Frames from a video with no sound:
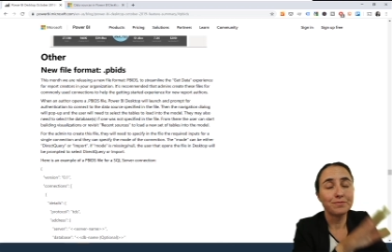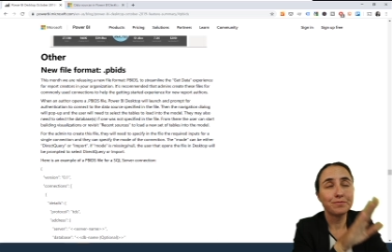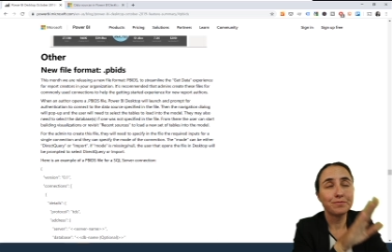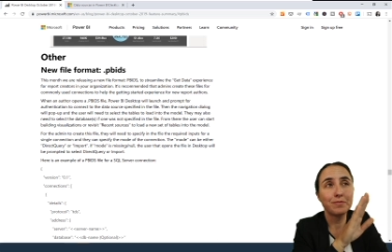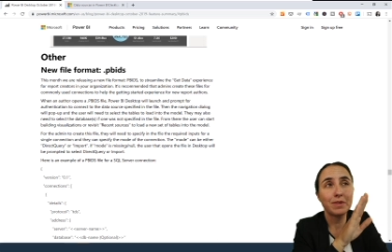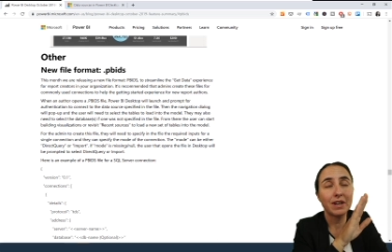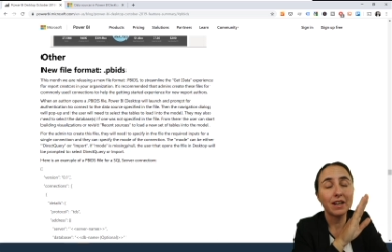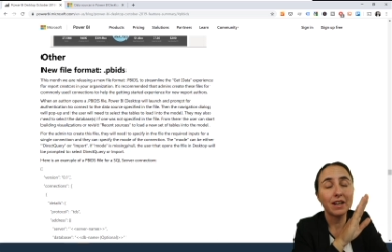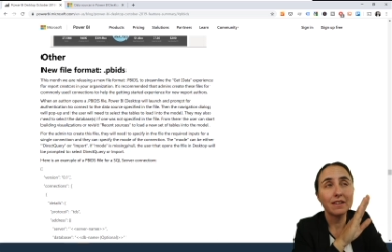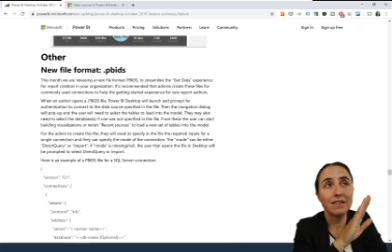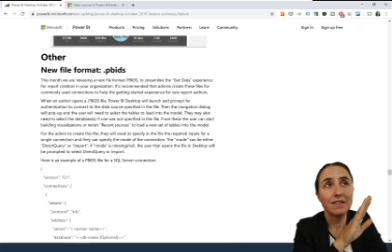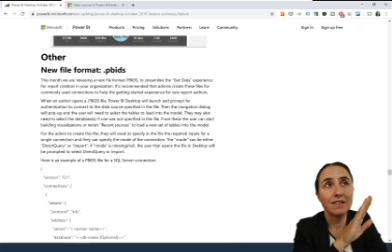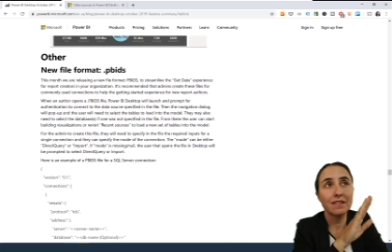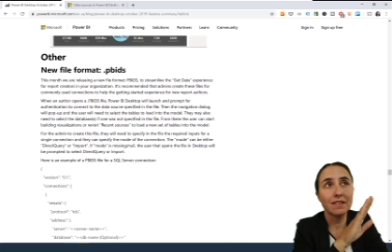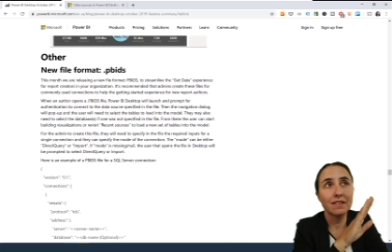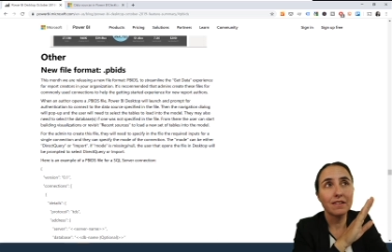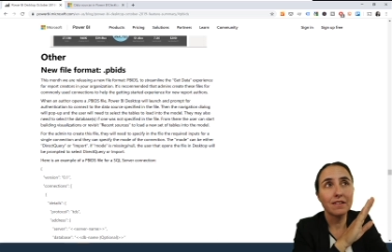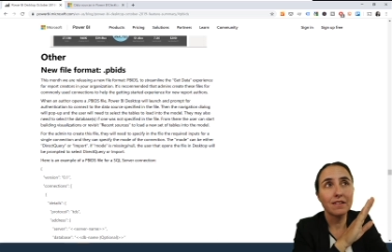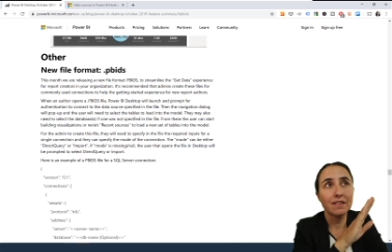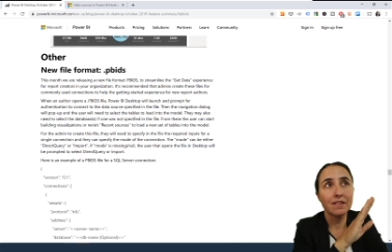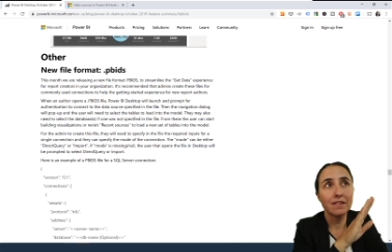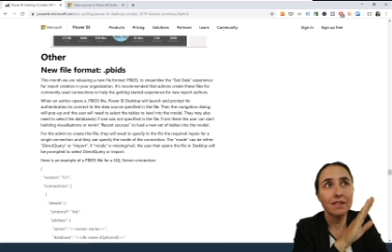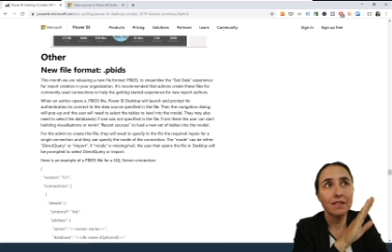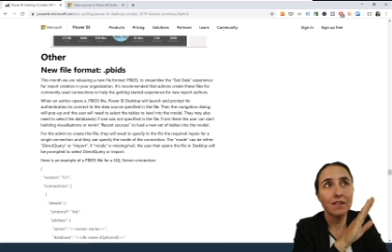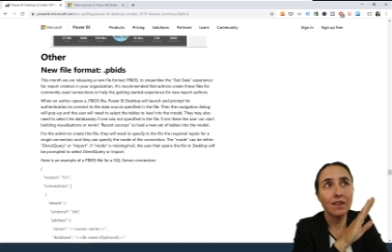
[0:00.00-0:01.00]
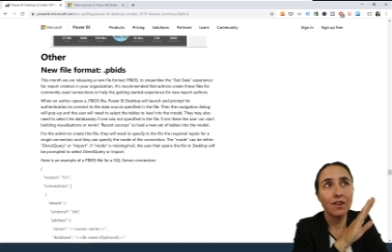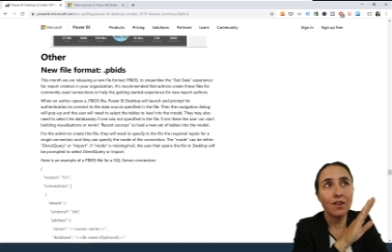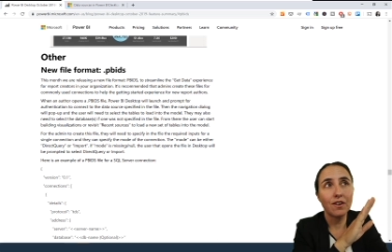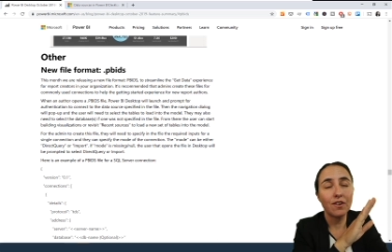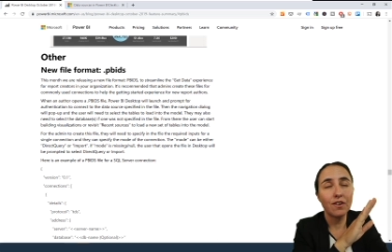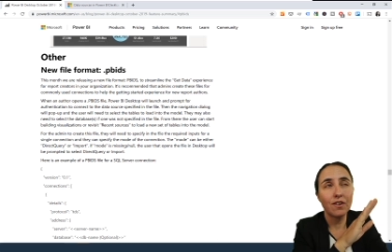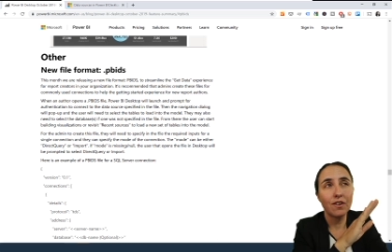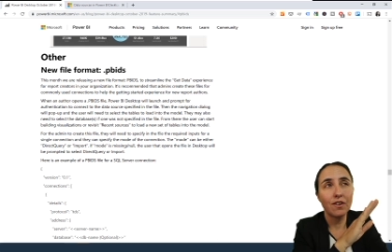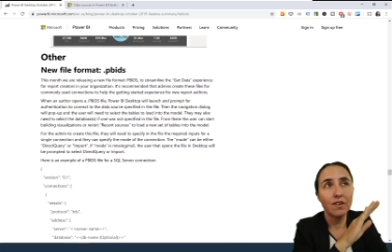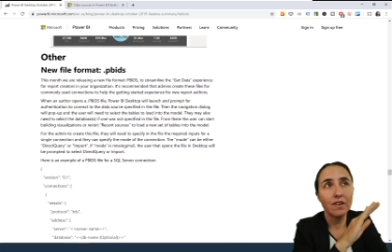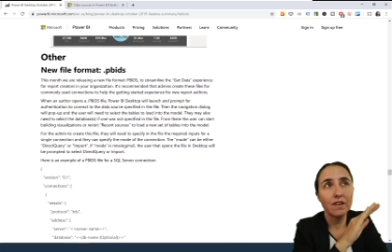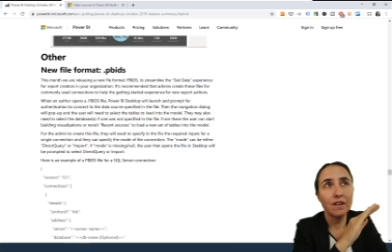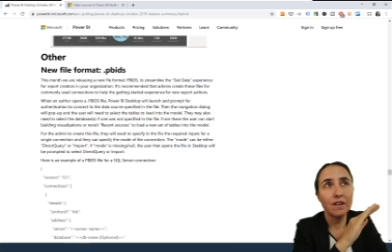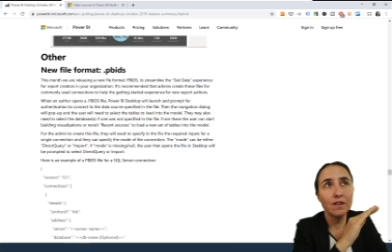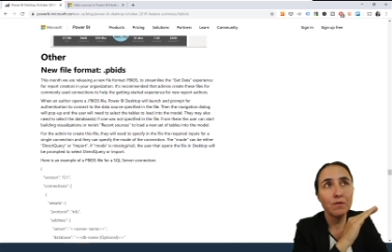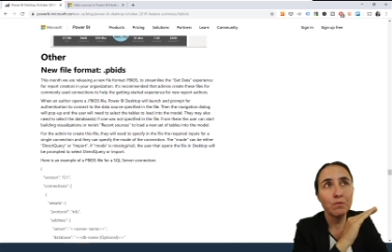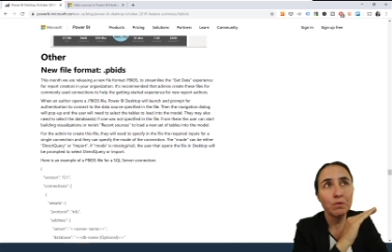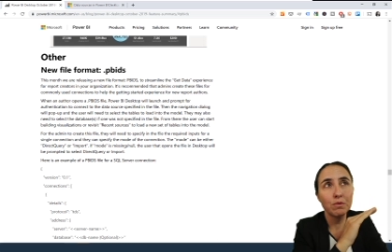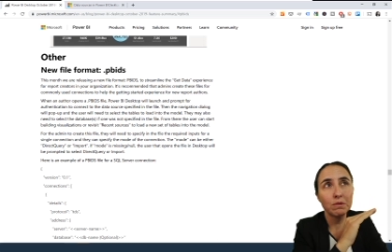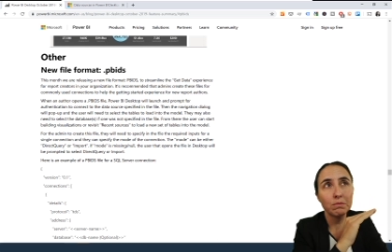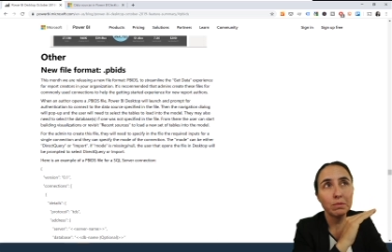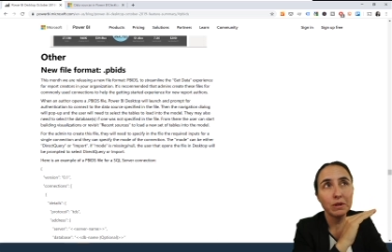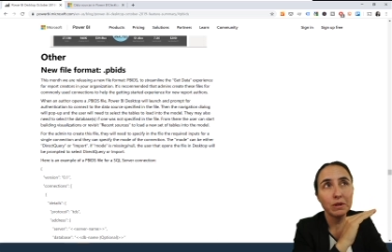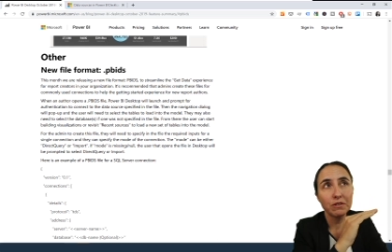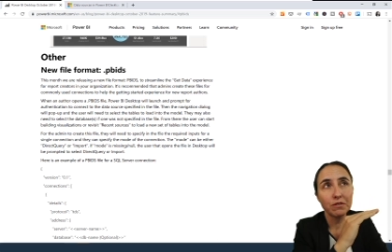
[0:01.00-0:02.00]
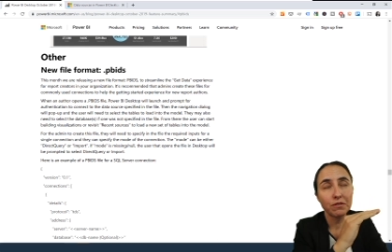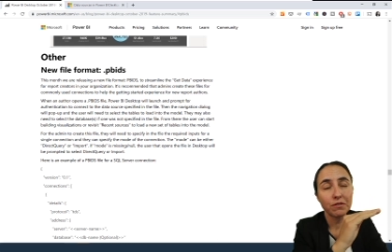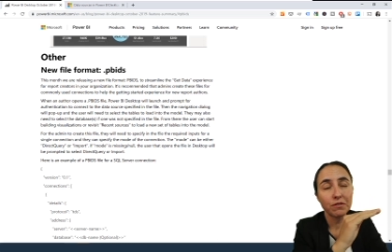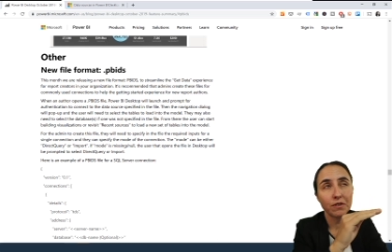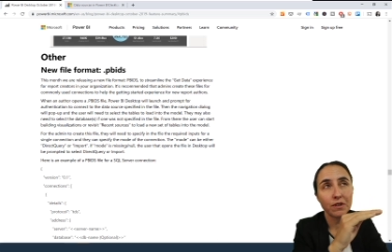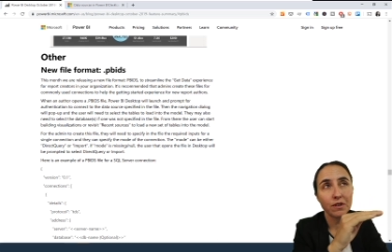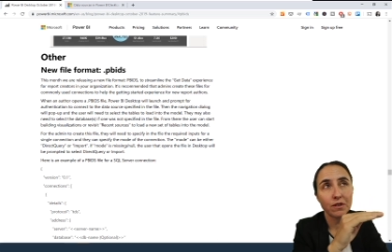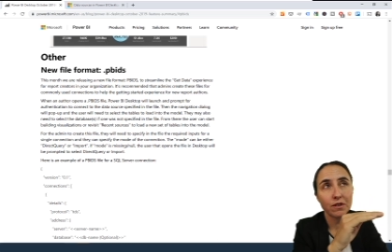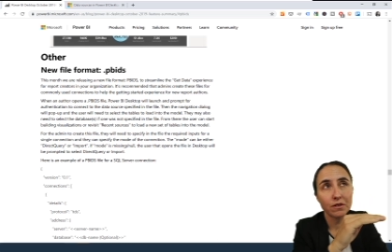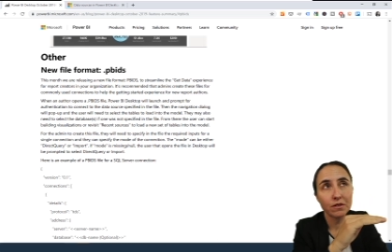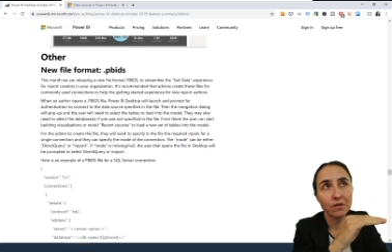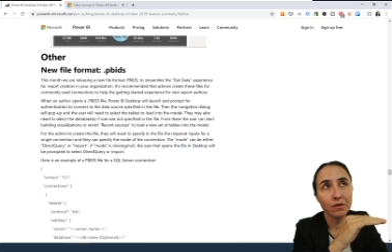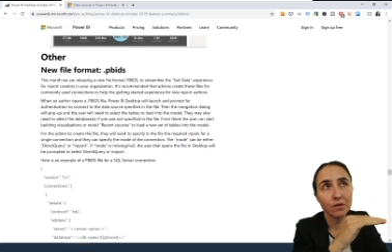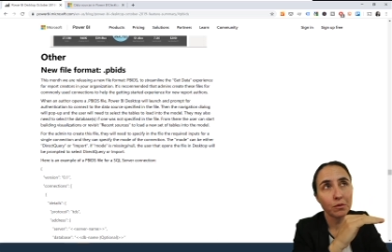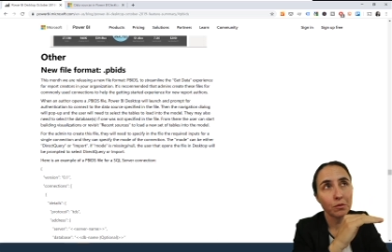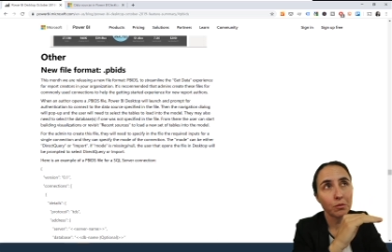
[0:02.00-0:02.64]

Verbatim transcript: but it will be filled